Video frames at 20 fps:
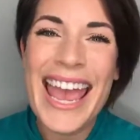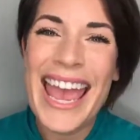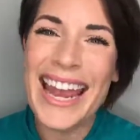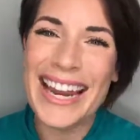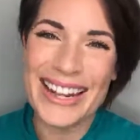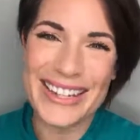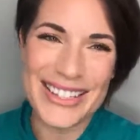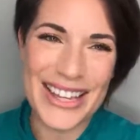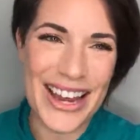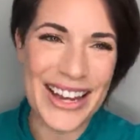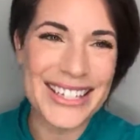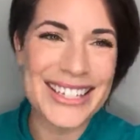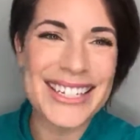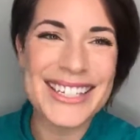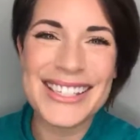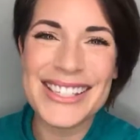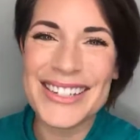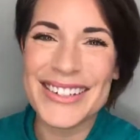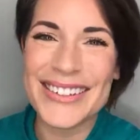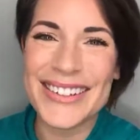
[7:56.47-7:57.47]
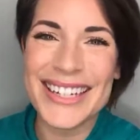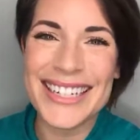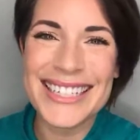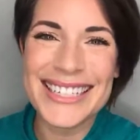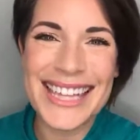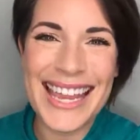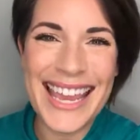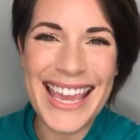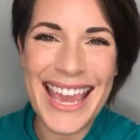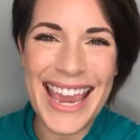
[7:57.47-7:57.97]
and I'll talk to you soon.
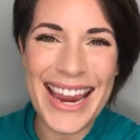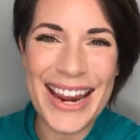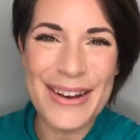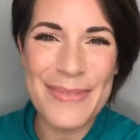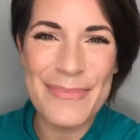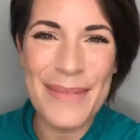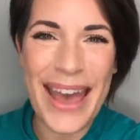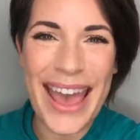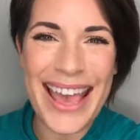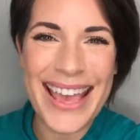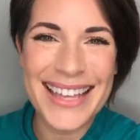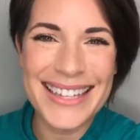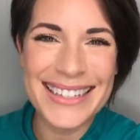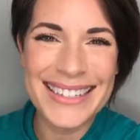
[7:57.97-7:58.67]
Take care. Bye.